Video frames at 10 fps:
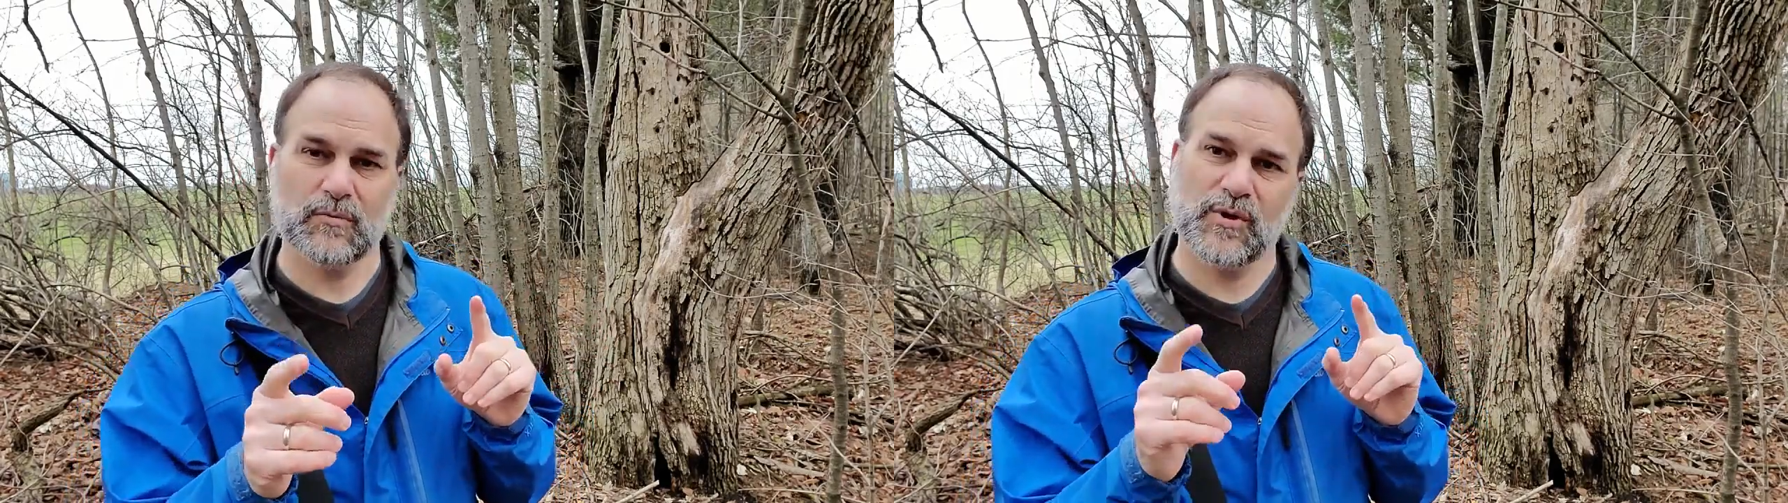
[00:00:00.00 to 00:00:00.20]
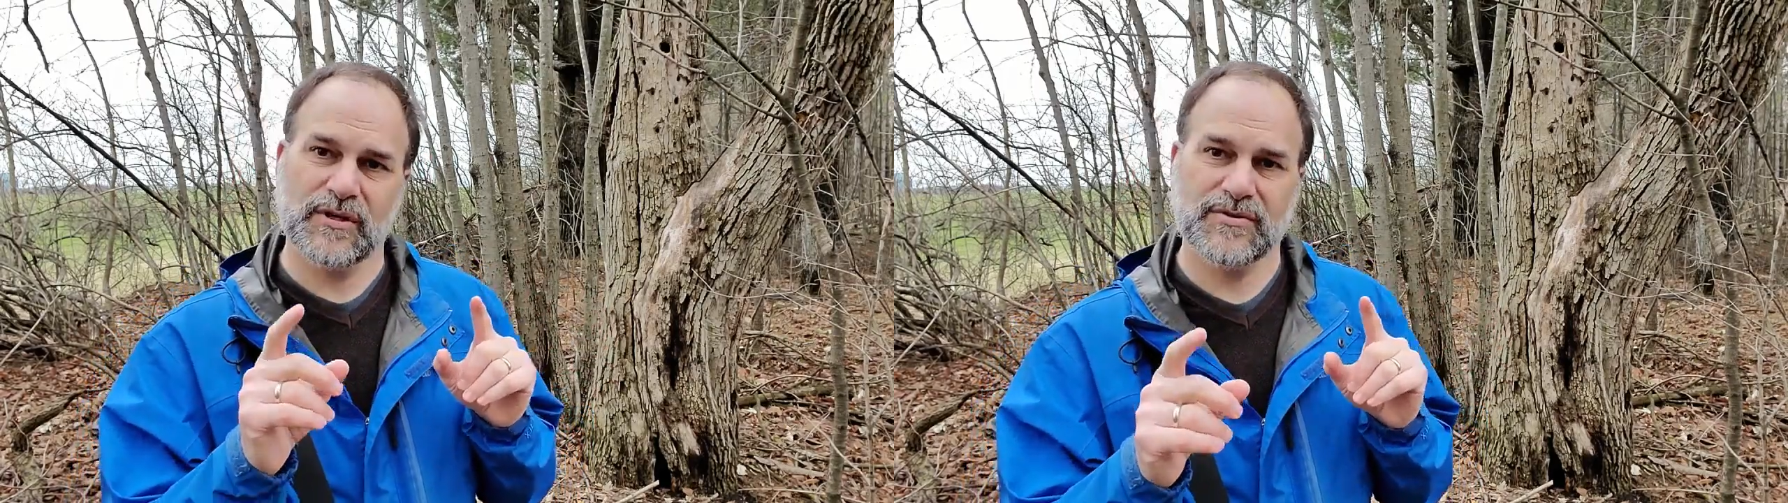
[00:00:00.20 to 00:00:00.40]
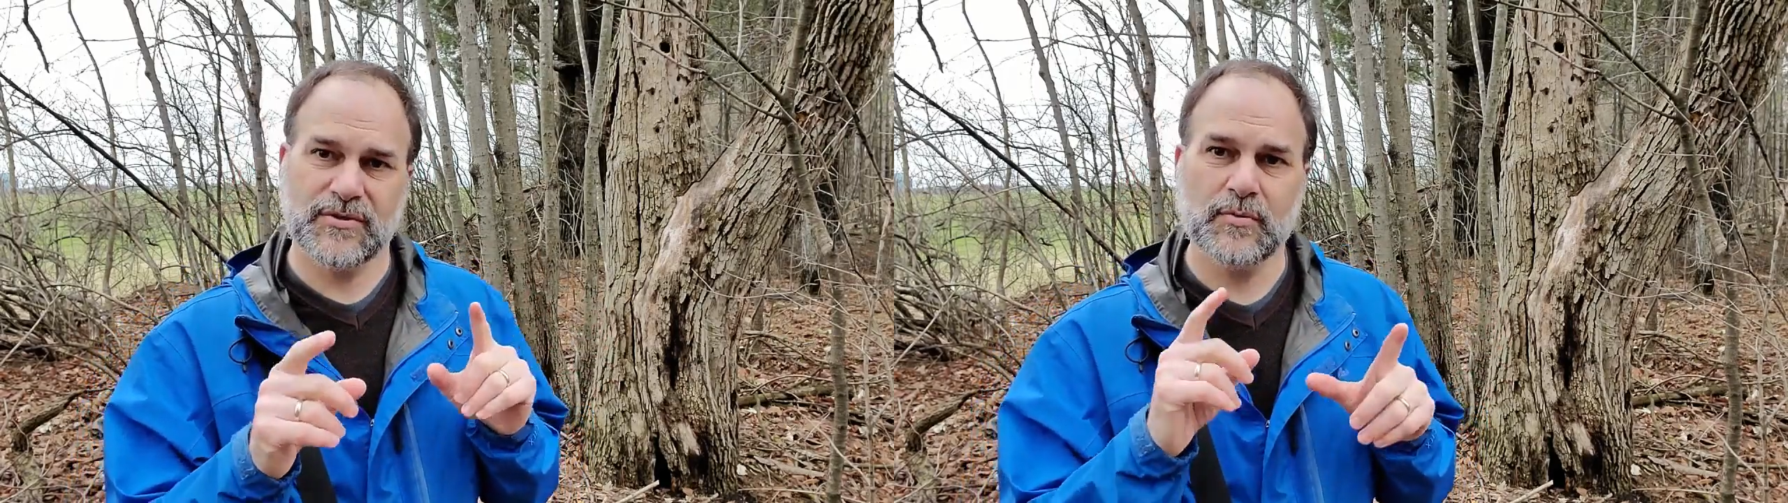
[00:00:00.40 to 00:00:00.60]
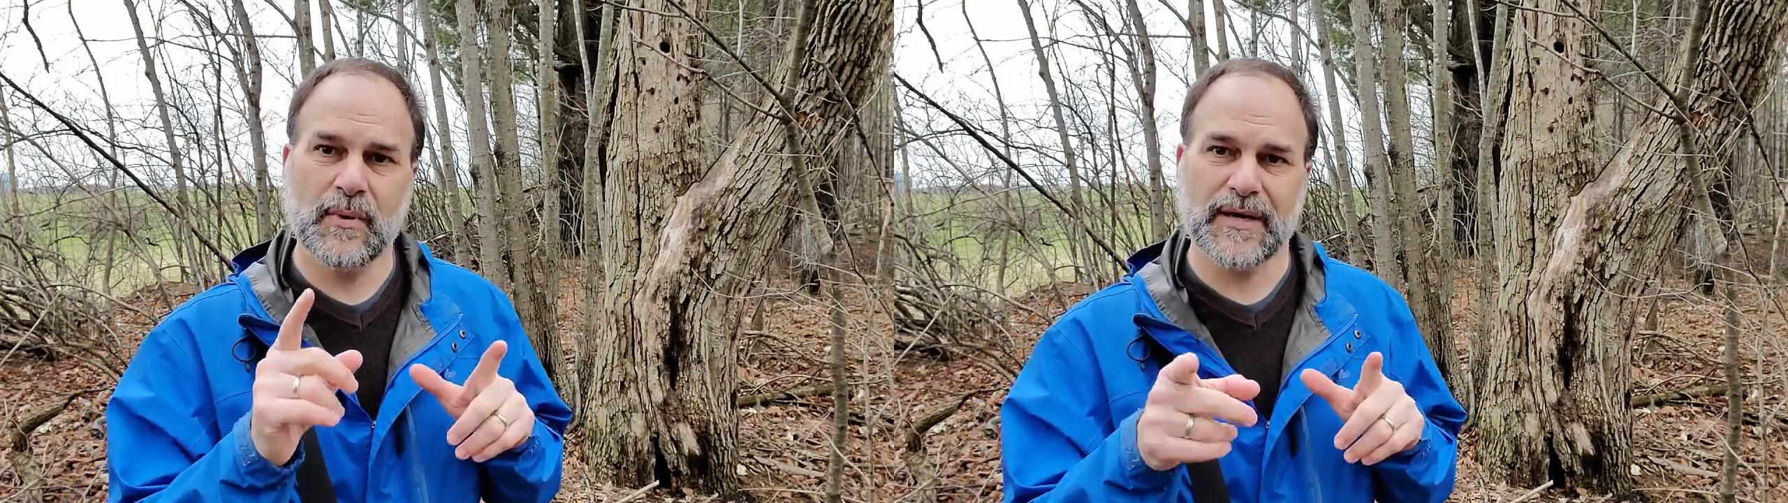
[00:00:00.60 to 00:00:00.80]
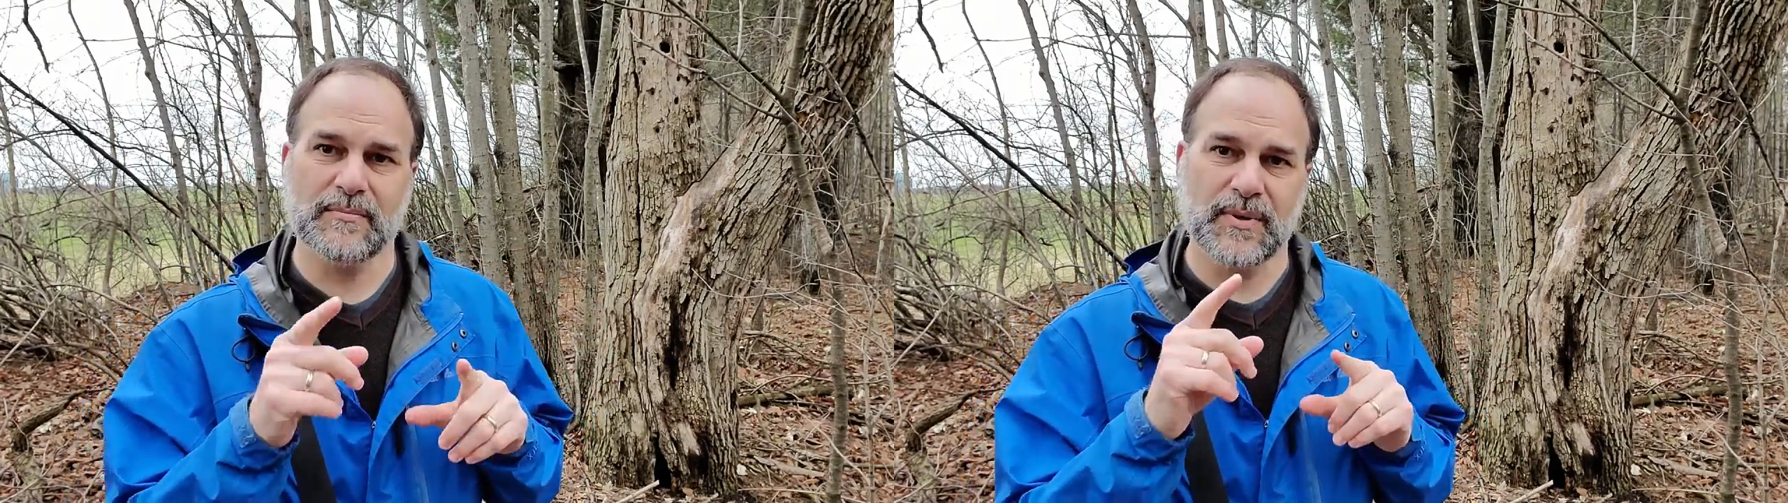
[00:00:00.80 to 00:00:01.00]
words you
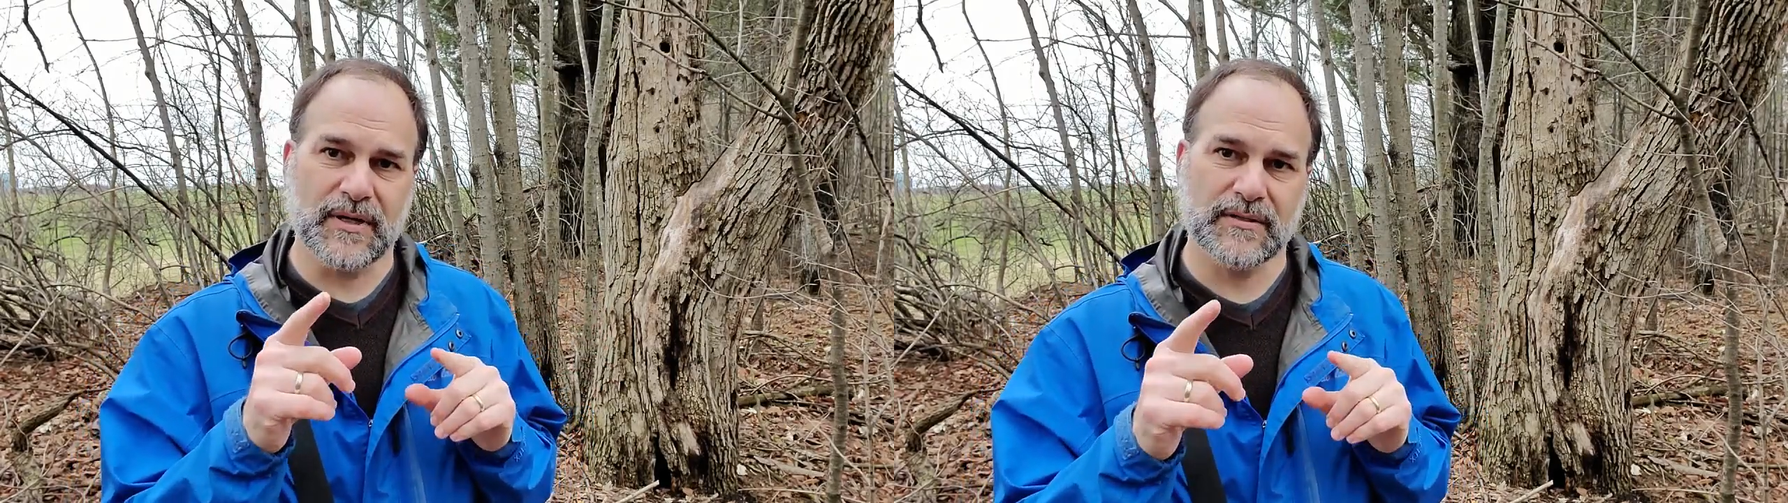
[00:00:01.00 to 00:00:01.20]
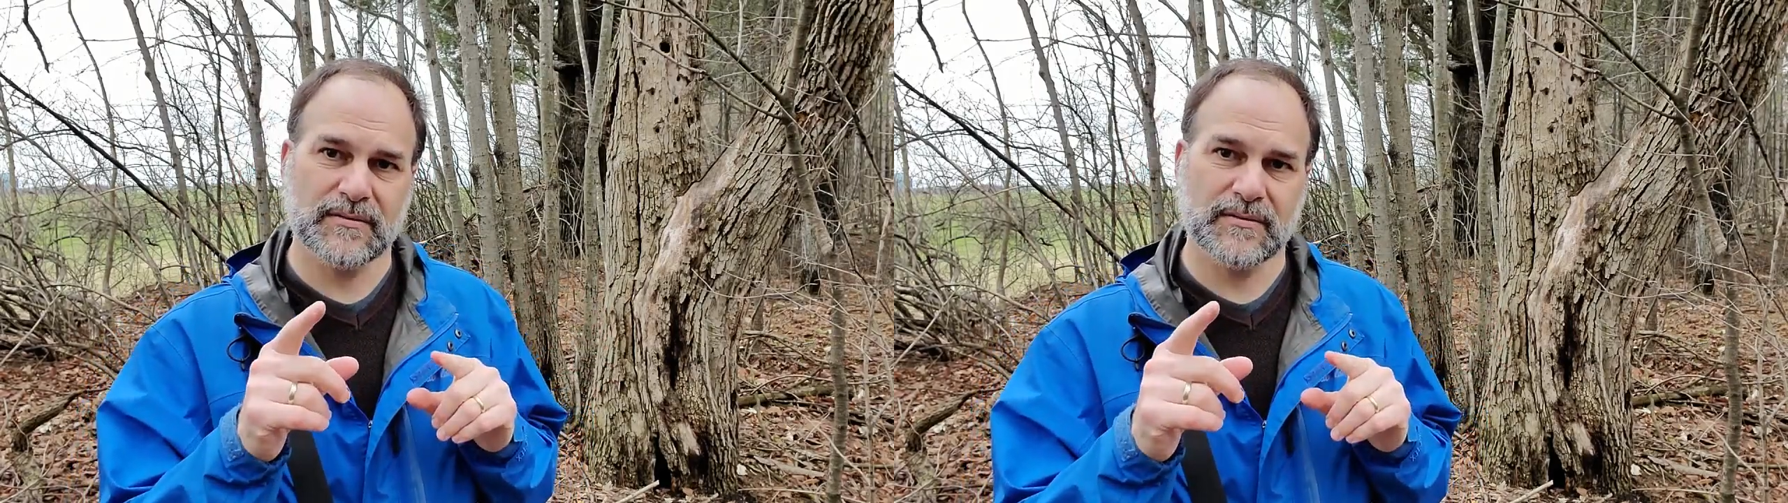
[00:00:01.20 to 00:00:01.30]
might put